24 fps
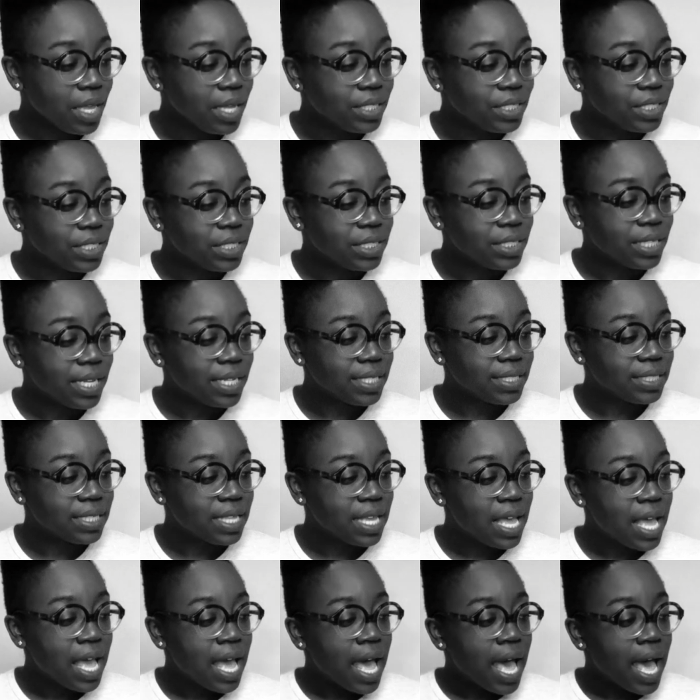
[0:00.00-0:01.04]
She says,
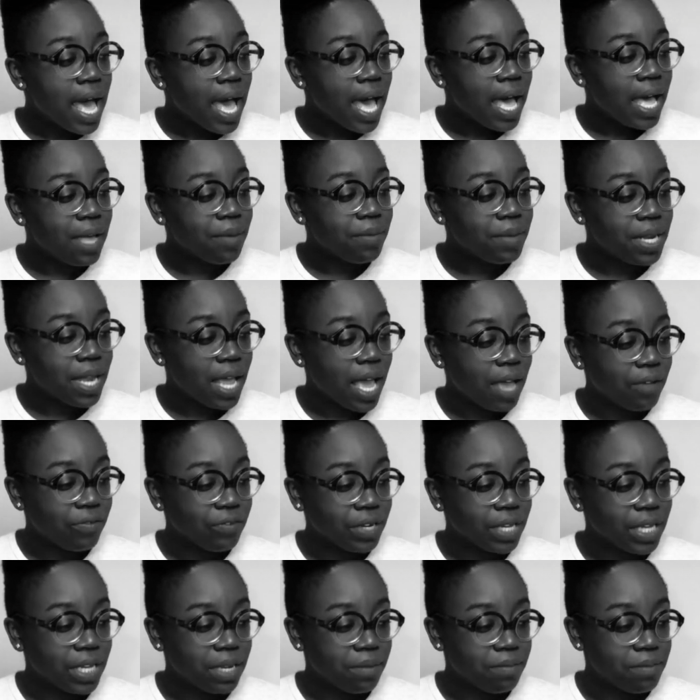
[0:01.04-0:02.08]
I'm an
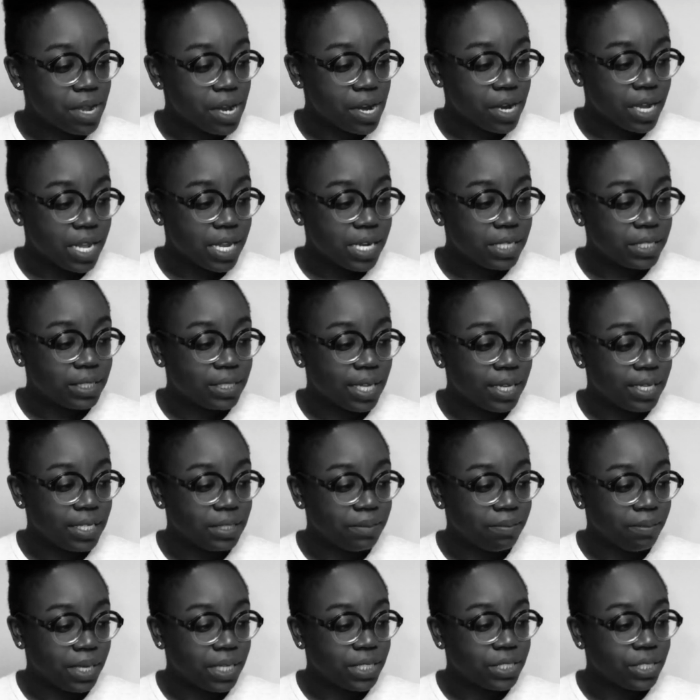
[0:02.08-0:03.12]
African American studies
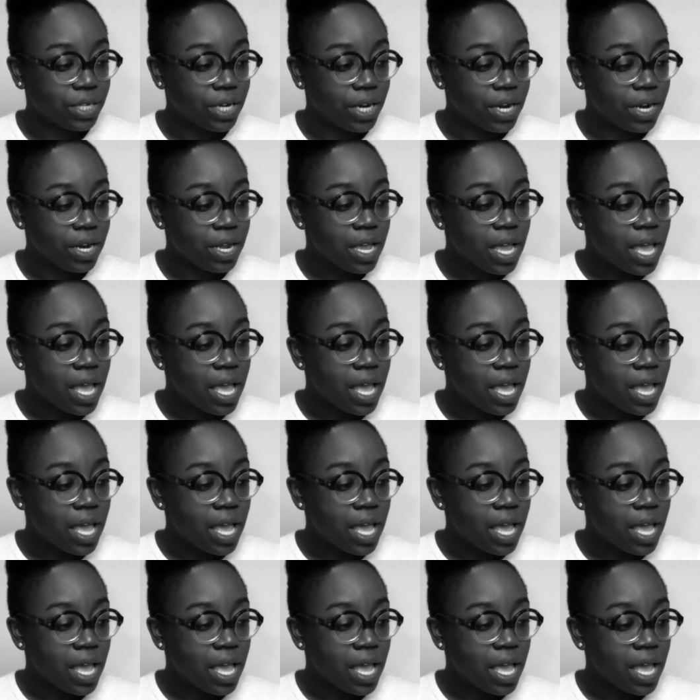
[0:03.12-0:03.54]
major,